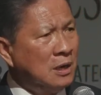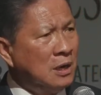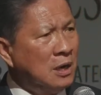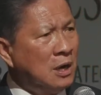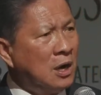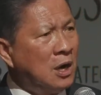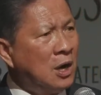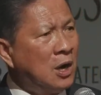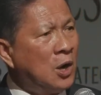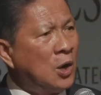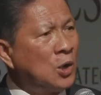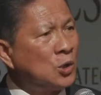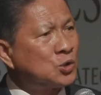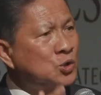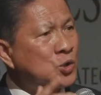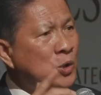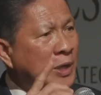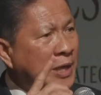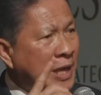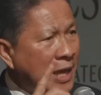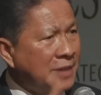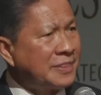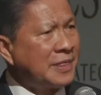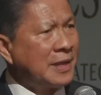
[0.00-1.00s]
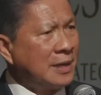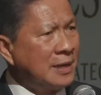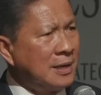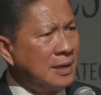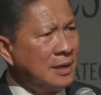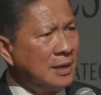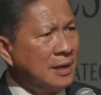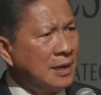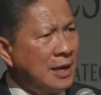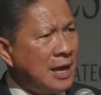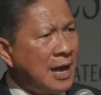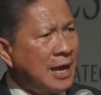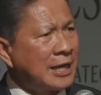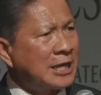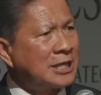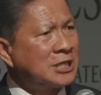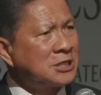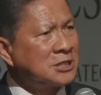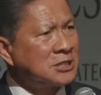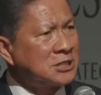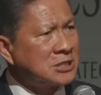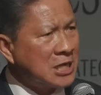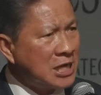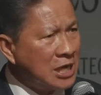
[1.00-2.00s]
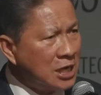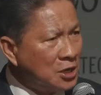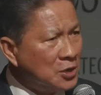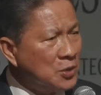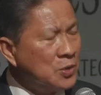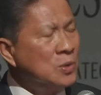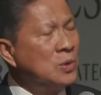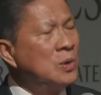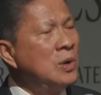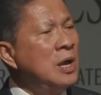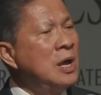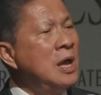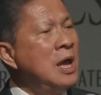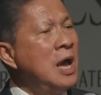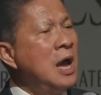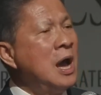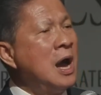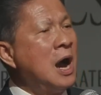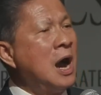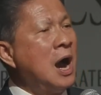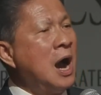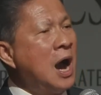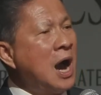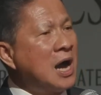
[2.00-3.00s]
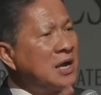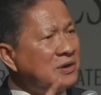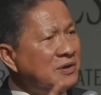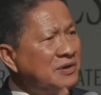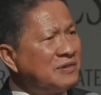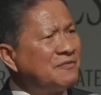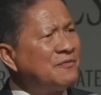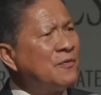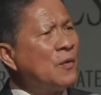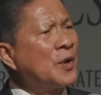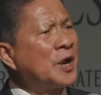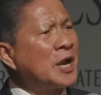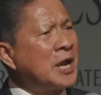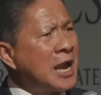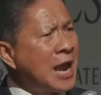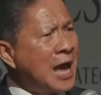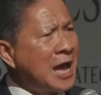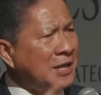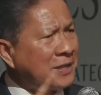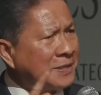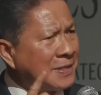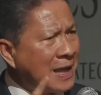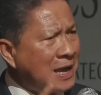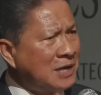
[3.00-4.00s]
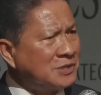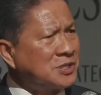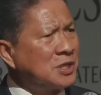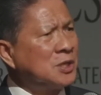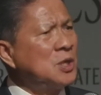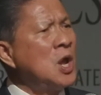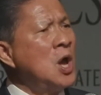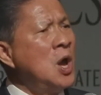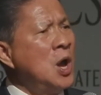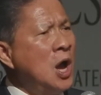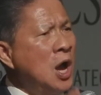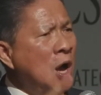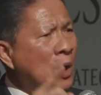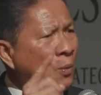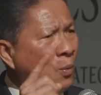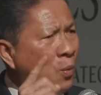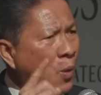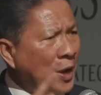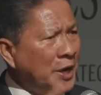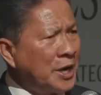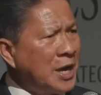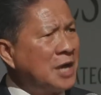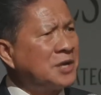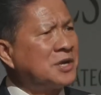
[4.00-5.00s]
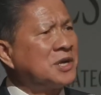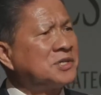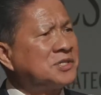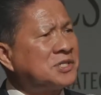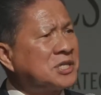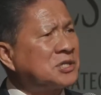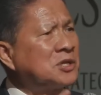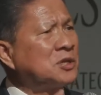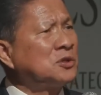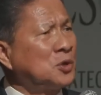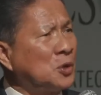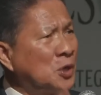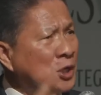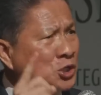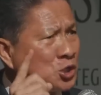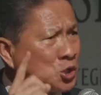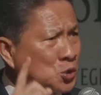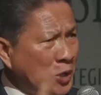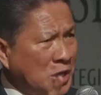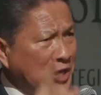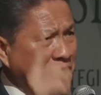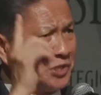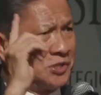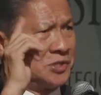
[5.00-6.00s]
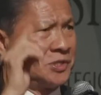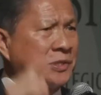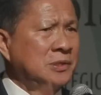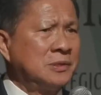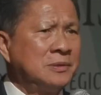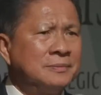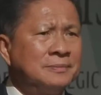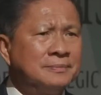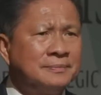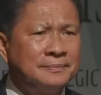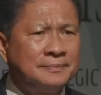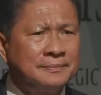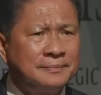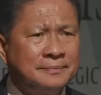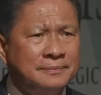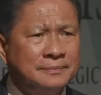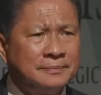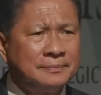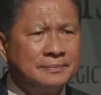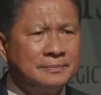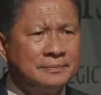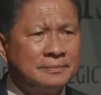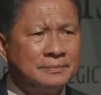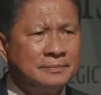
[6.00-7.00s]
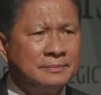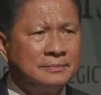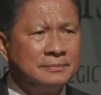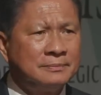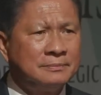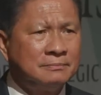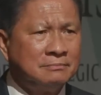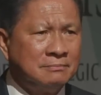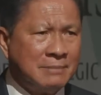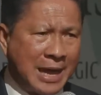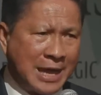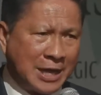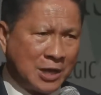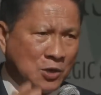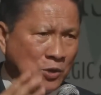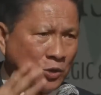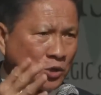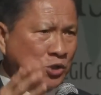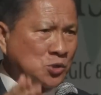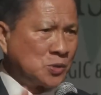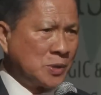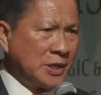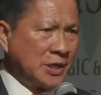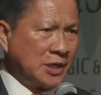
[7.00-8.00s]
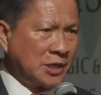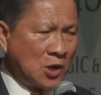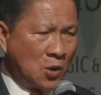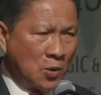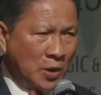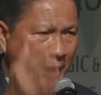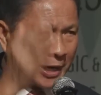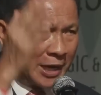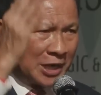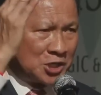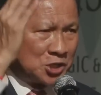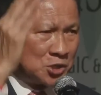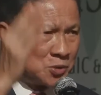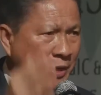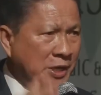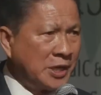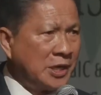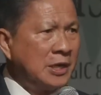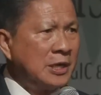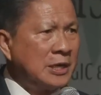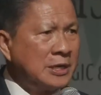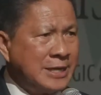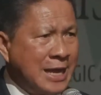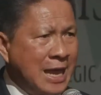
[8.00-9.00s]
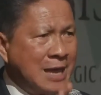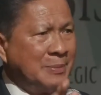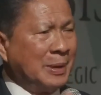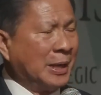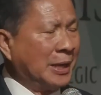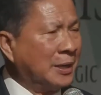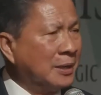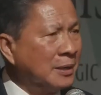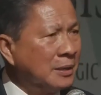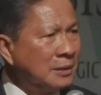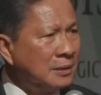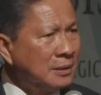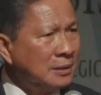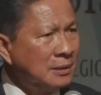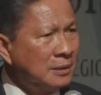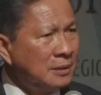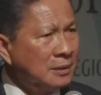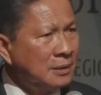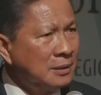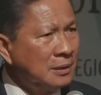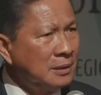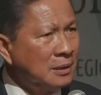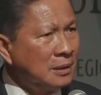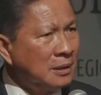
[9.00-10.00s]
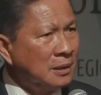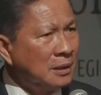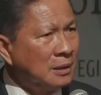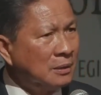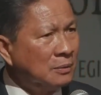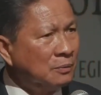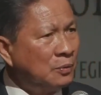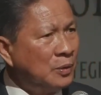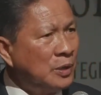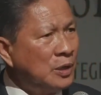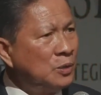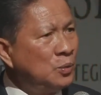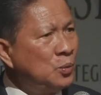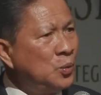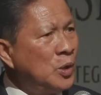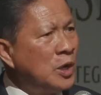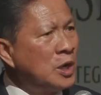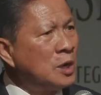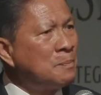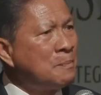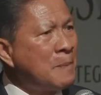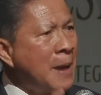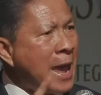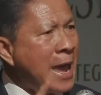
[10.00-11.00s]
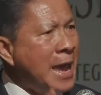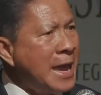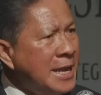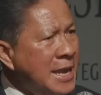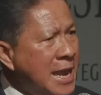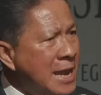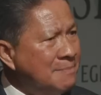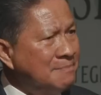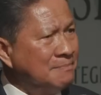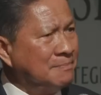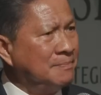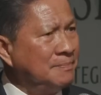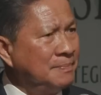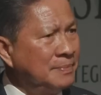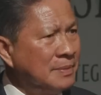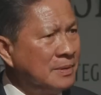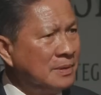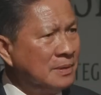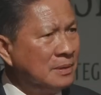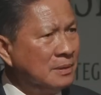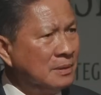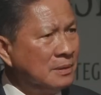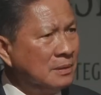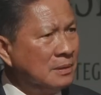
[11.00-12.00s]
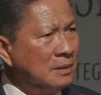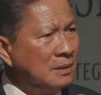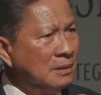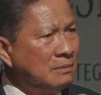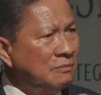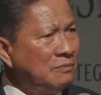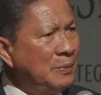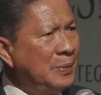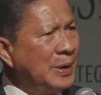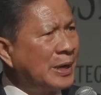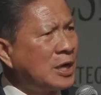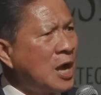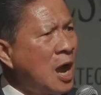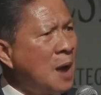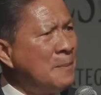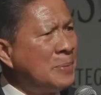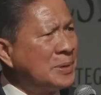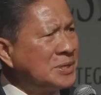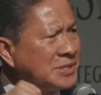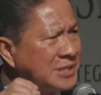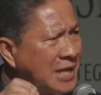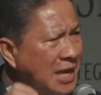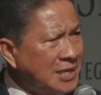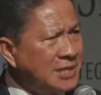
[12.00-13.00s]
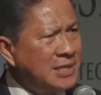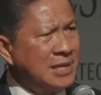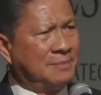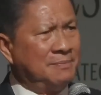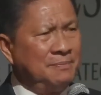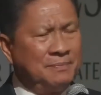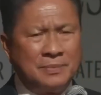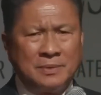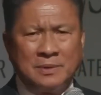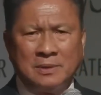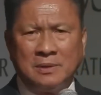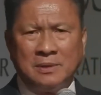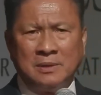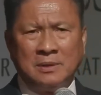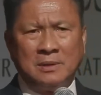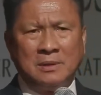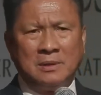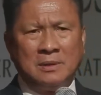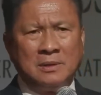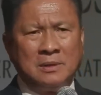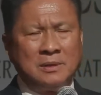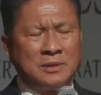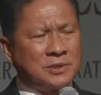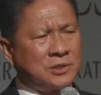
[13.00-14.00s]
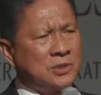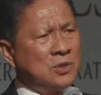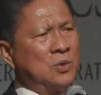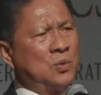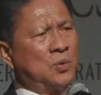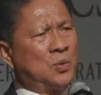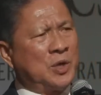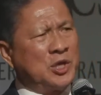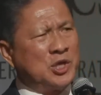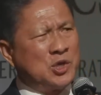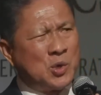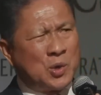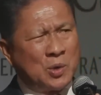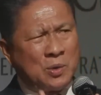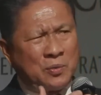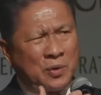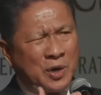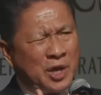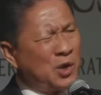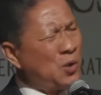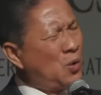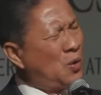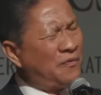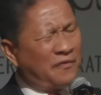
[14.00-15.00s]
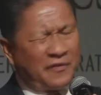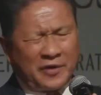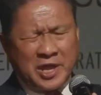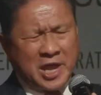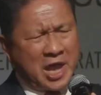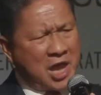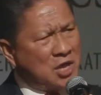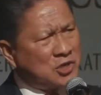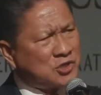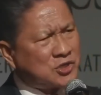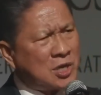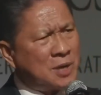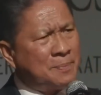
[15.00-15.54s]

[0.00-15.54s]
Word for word: all together. I can tell you 149,163 trees, mango tree, coconut tree, name it. We will pay them we will compensate them. So Radio Free Asia,